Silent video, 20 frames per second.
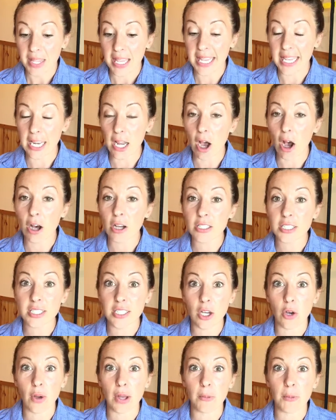And
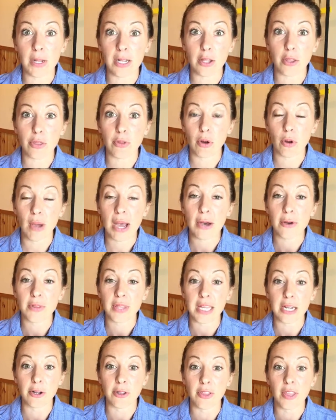also, I want to throw out
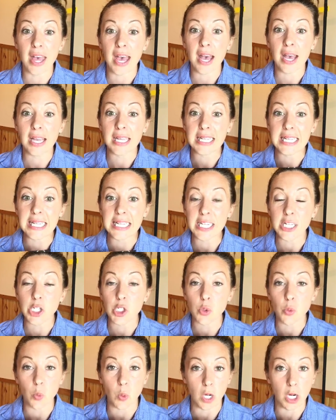there that
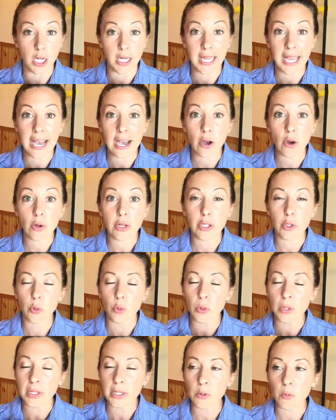each workout, you
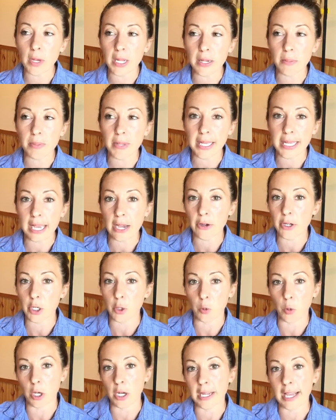really want to pick out
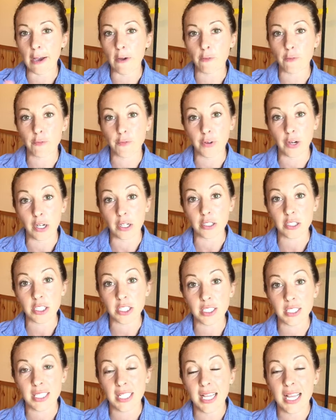your workout
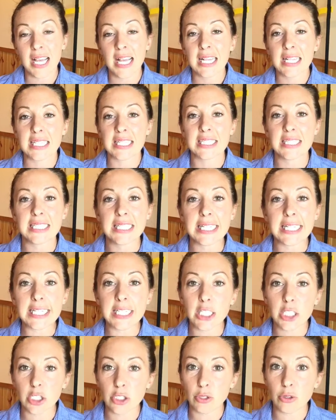first, because
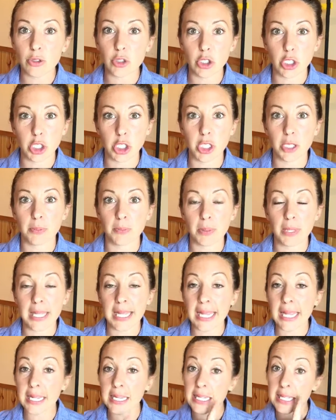each nutrition
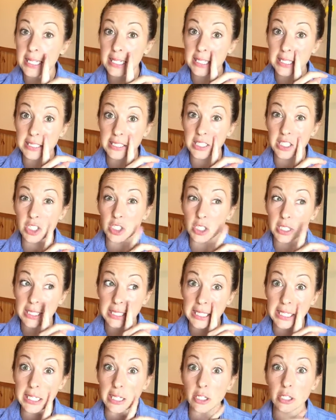plan is
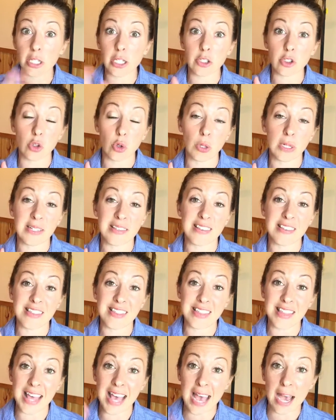geared towards
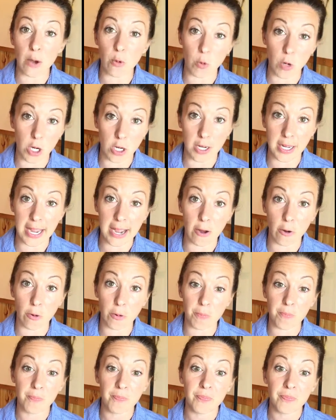that workout.